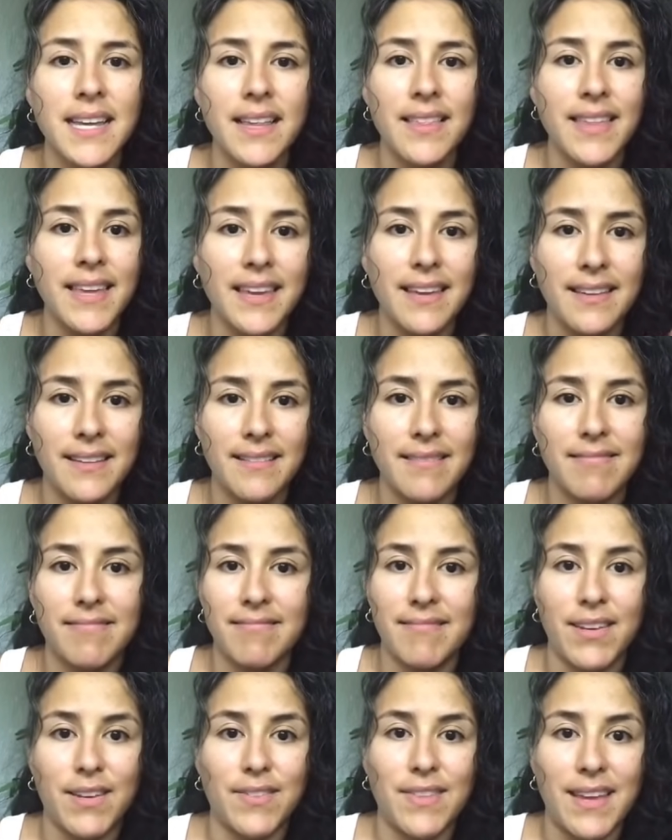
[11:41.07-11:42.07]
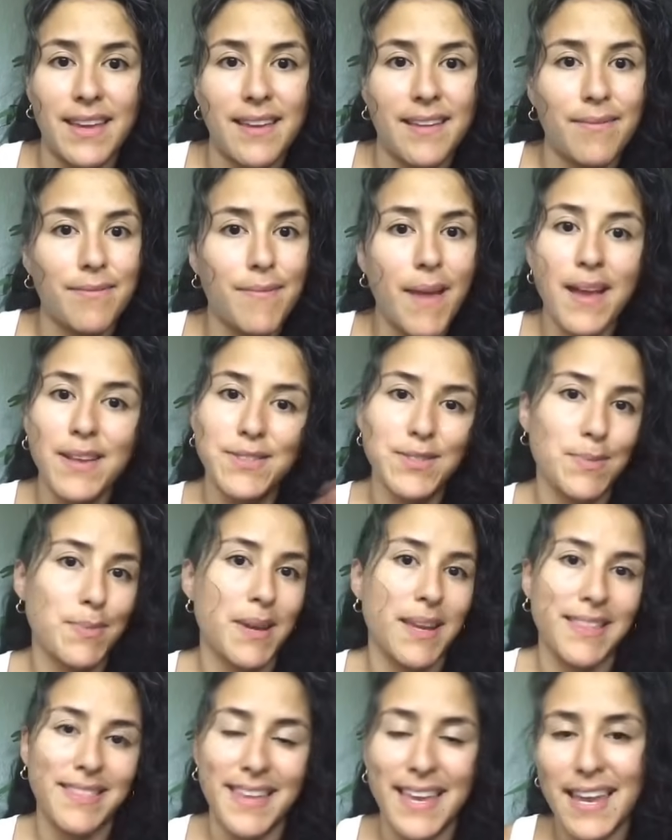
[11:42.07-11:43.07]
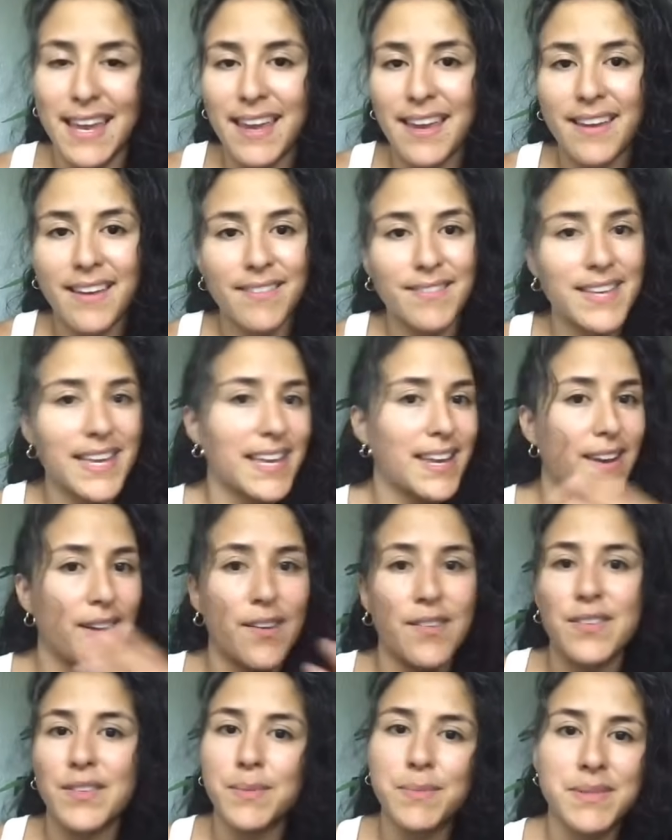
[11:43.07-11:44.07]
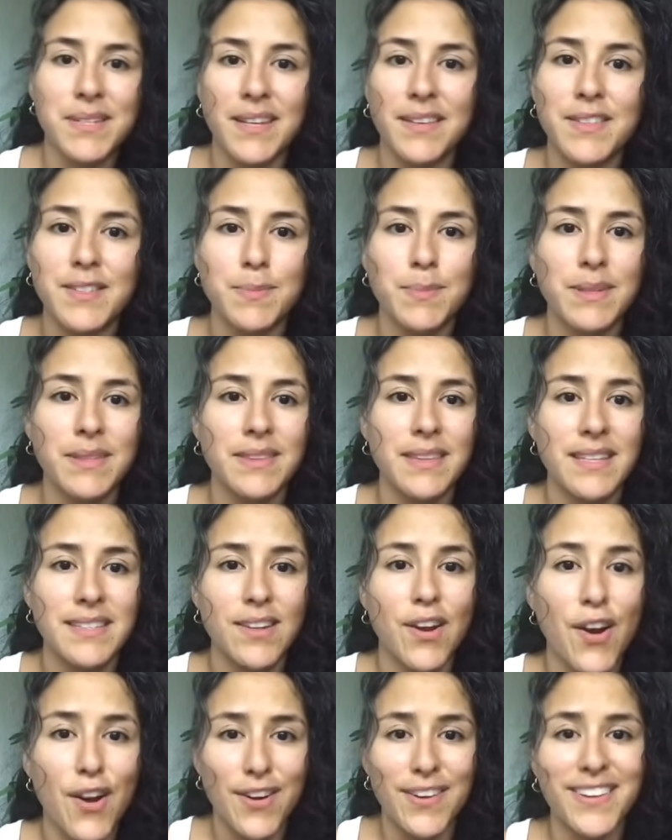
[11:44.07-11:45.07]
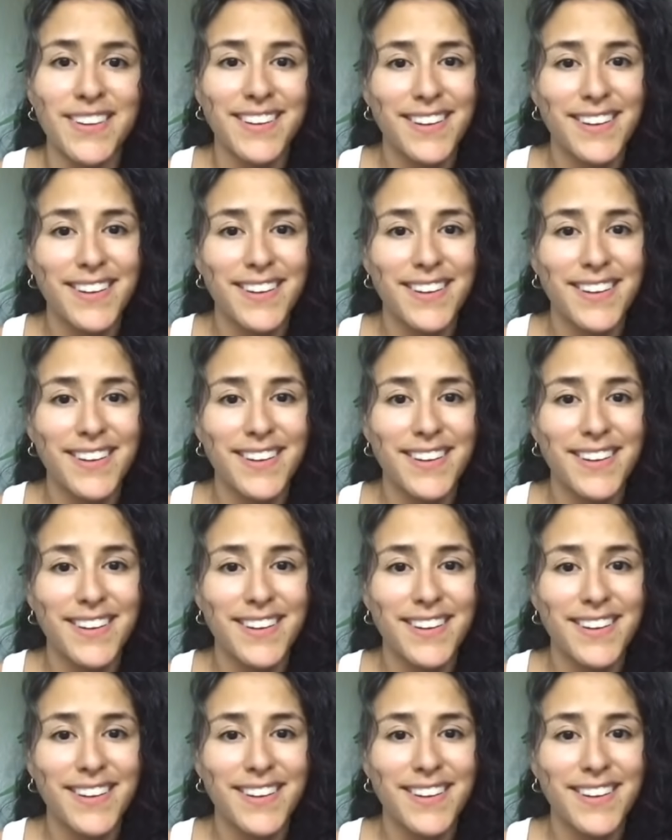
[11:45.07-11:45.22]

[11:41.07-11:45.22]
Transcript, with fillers: they can you know they masturbate they take care of themselves but it's hard to